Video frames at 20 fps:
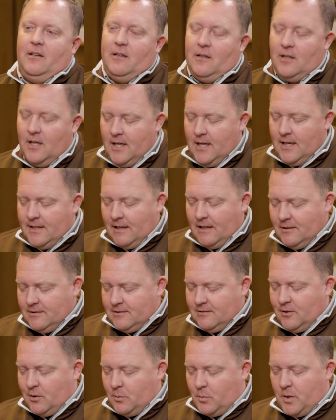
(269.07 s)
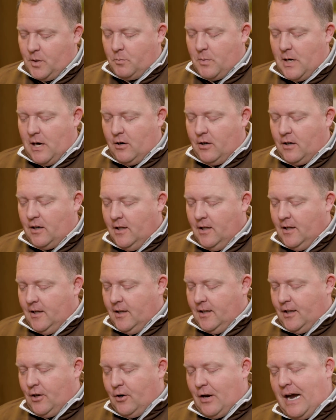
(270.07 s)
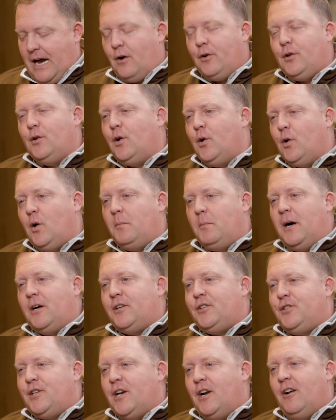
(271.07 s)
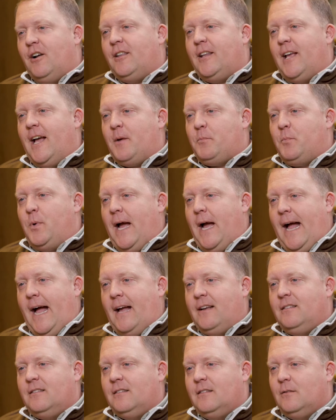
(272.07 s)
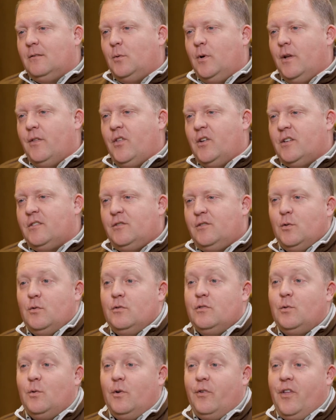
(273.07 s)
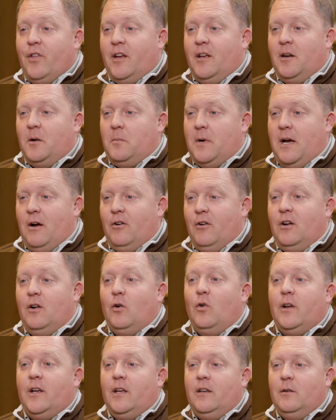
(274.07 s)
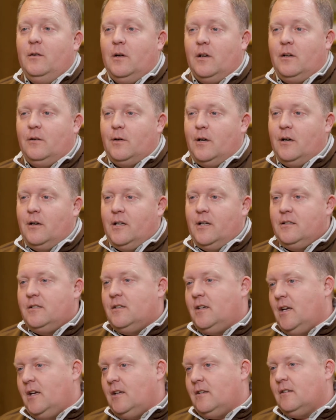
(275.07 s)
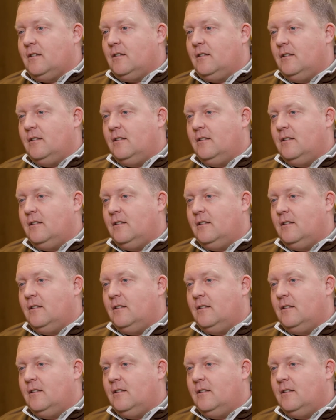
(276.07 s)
And tell us a little bit about how you go about sharing that passion with students who are thinking about going into a career in education.